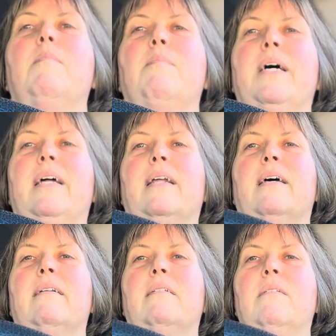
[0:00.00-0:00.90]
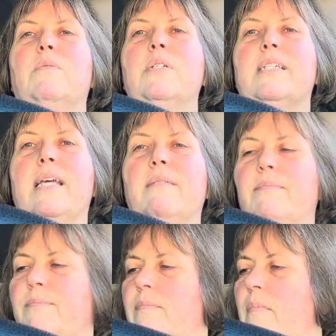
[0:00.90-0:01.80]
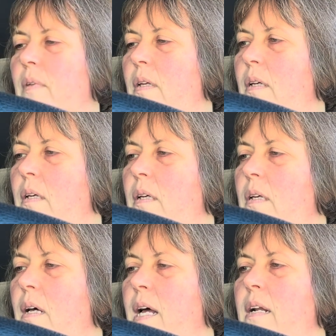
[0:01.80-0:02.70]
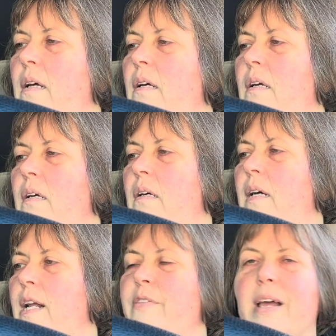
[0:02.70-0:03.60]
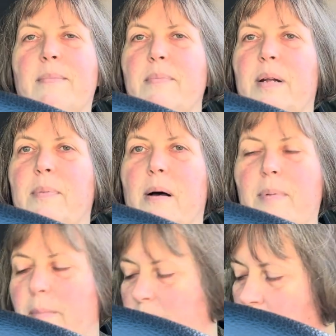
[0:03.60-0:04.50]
But we'll see. I don't think I'm going to put a pom-pom on it.